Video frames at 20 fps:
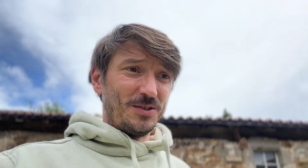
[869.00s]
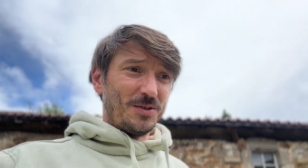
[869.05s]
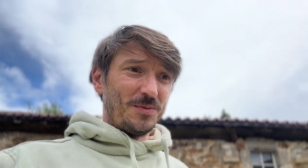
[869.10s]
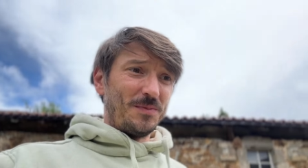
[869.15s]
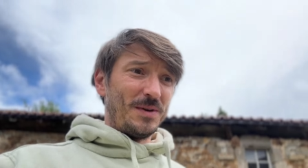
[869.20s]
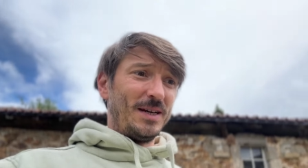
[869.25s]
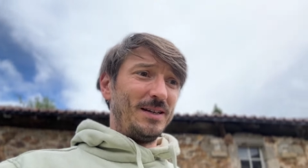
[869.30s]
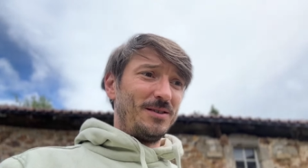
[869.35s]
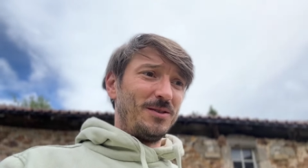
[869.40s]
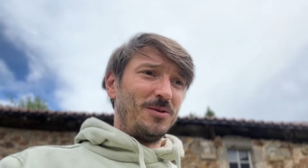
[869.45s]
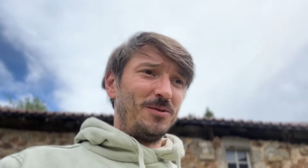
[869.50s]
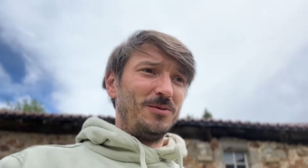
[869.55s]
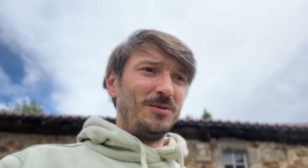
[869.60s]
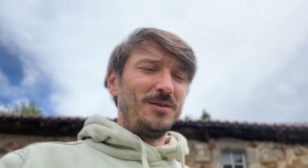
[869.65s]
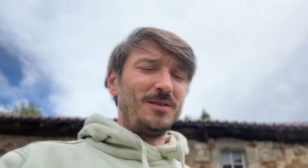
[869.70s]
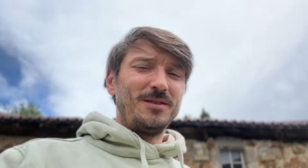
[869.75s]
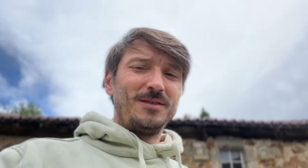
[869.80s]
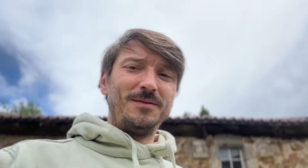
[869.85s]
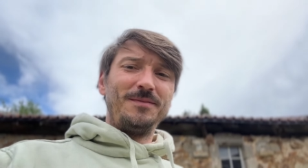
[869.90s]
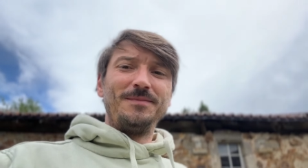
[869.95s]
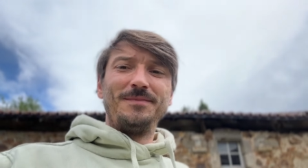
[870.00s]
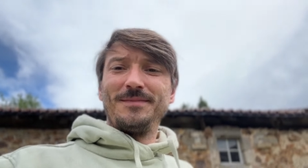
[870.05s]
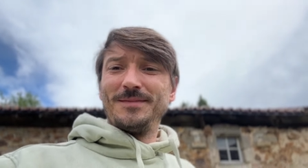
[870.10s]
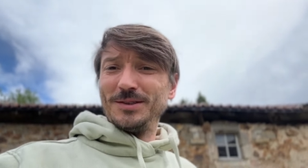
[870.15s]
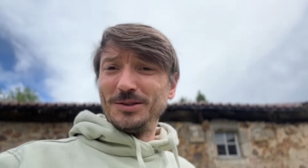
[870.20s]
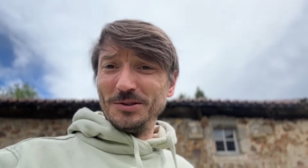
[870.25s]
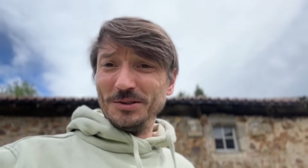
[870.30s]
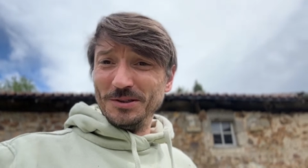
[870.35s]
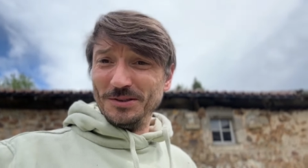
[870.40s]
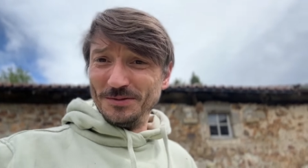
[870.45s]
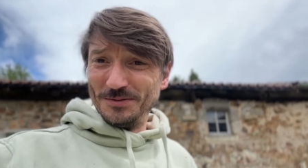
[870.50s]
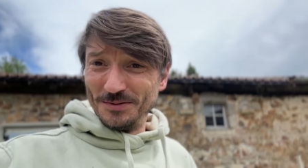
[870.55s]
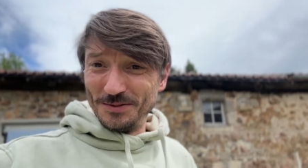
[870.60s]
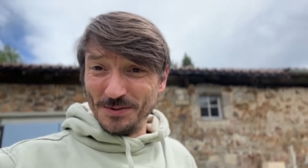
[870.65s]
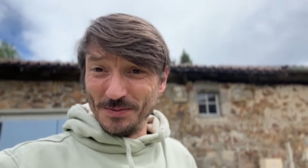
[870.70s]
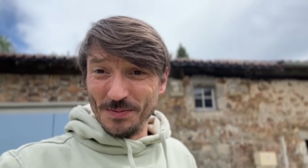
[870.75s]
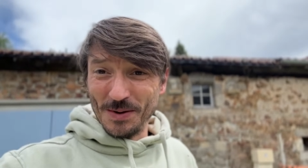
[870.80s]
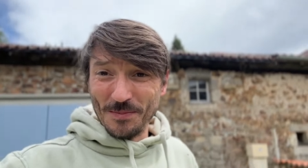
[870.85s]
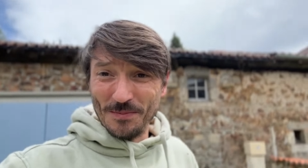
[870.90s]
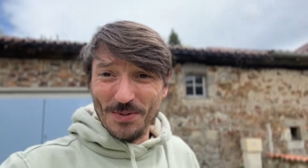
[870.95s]
tomatoes. Don't even
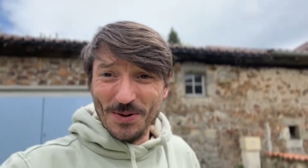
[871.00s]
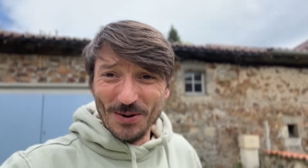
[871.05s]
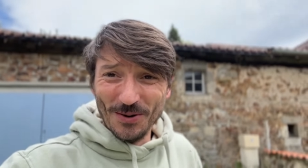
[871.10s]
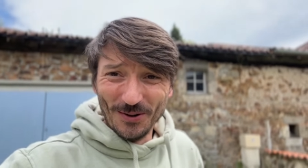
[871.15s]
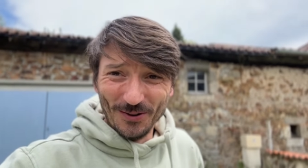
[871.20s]
remember